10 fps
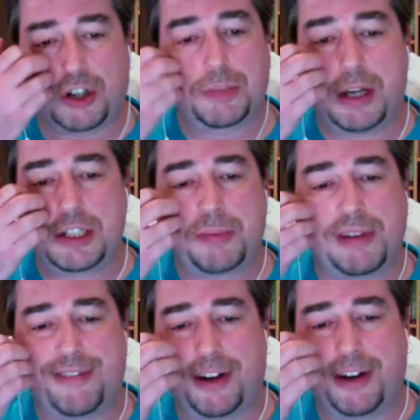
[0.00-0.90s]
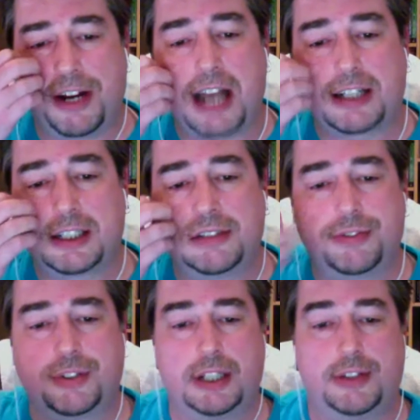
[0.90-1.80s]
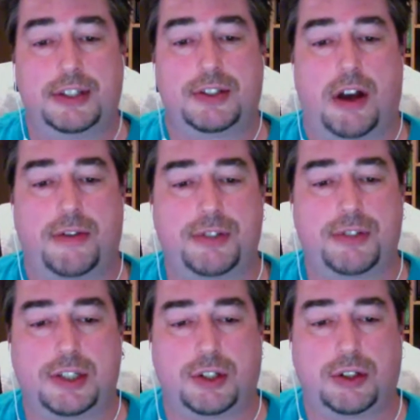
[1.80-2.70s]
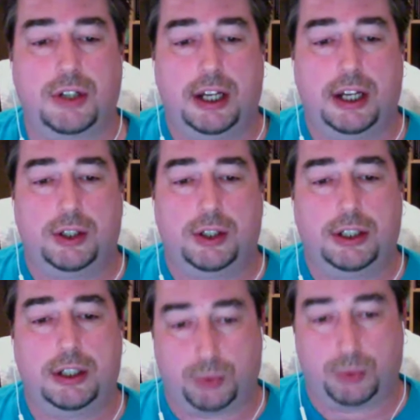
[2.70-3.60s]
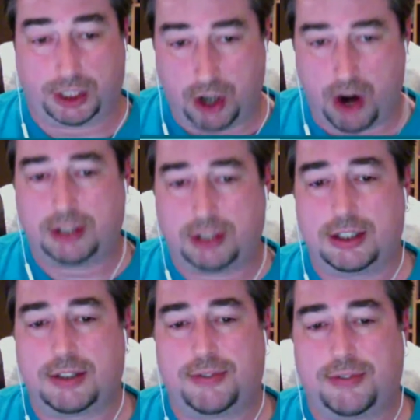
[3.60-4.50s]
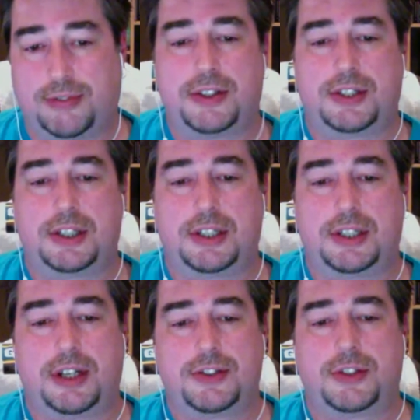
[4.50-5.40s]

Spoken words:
must be very active this offseason, regardless of how the season ends.